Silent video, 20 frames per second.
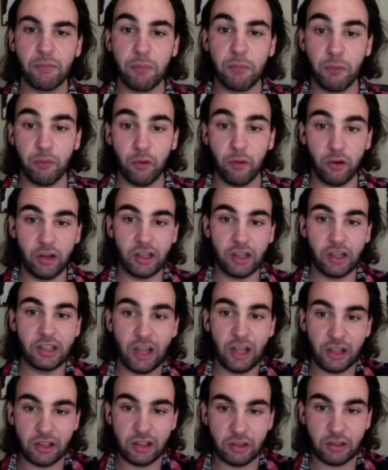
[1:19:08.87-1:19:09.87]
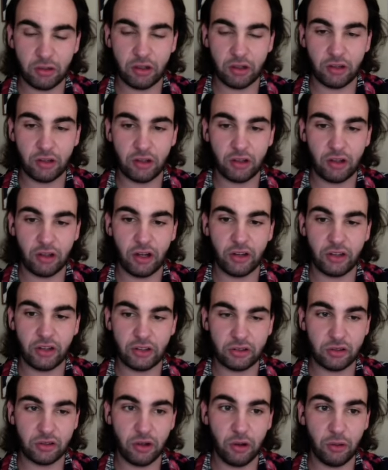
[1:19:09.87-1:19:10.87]
beforehand on the grill or on the
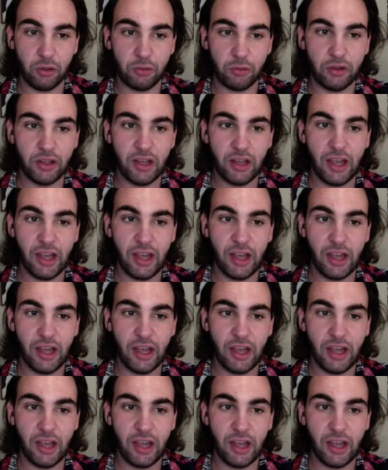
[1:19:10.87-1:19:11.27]
stove,